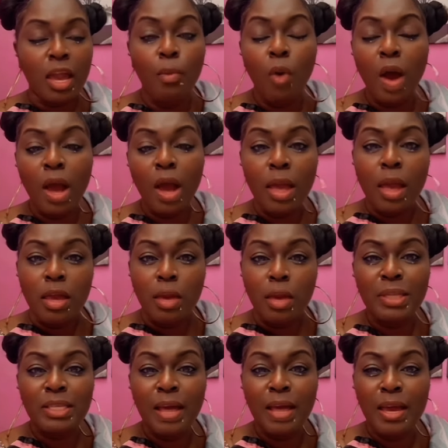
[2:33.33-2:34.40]
Hey boy,
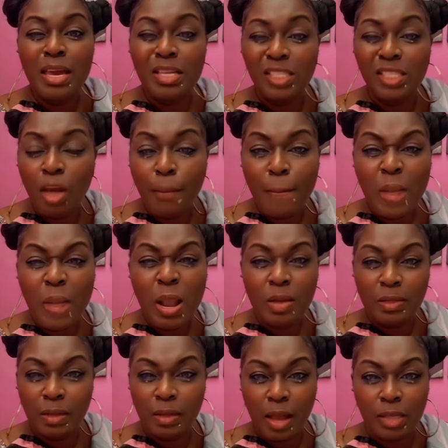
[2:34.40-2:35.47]
you better ease your
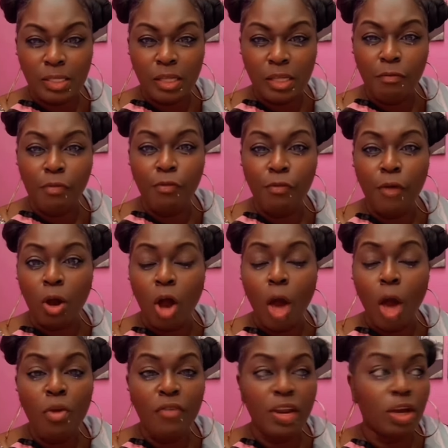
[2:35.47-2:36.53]
blood clot self before I
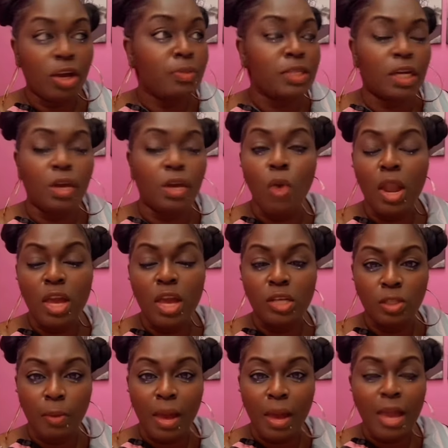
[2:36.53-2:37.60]
come over there. come take you all
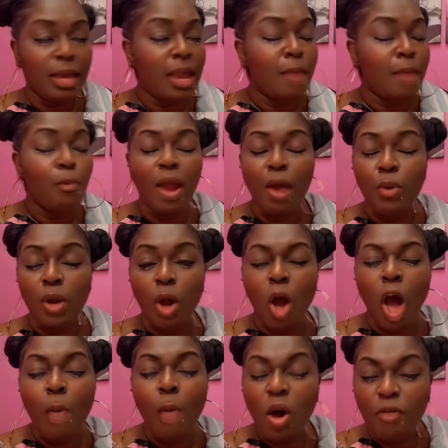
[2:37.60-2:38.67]
of Hey, hey boy, I will
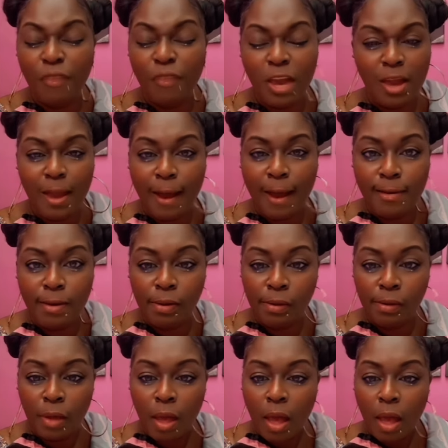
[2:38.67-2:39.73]
come over your yard, you
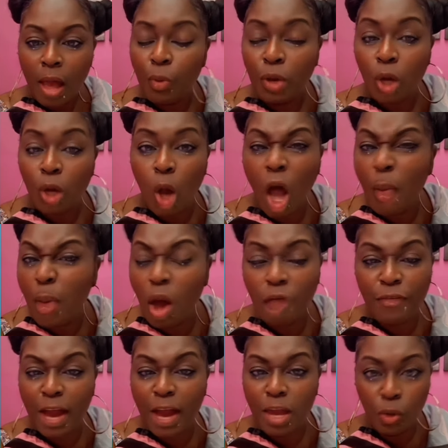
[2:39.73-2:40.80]
know. I will come
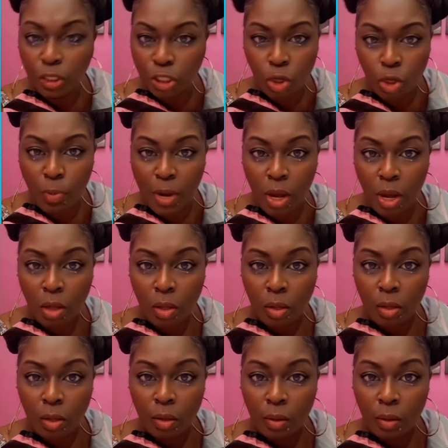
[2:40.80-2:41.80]
over YouTube, you know.